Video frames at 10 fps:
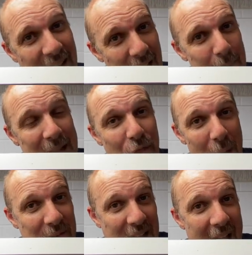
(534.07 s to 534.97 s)
gonna be a
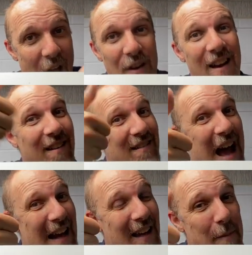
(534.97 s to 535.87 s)
thumbs down,
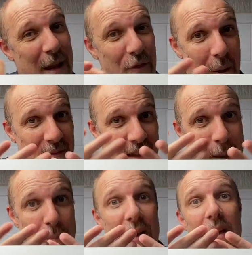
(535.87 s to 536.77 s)
not gonna be a thumbs
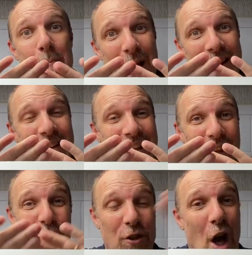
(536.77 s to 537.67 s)
up, but
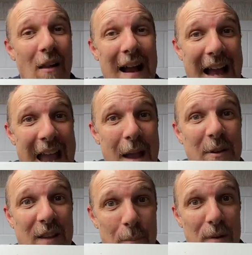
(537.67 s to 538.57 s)
if you're tall like I am,
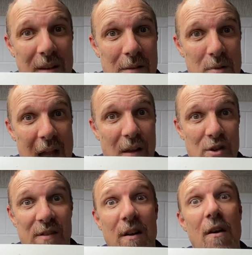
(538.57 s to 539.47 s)
it's gonna present some
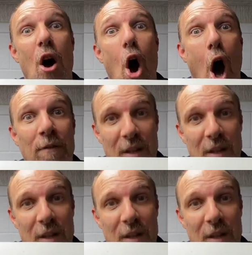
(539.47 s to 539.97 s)
challenges. Off to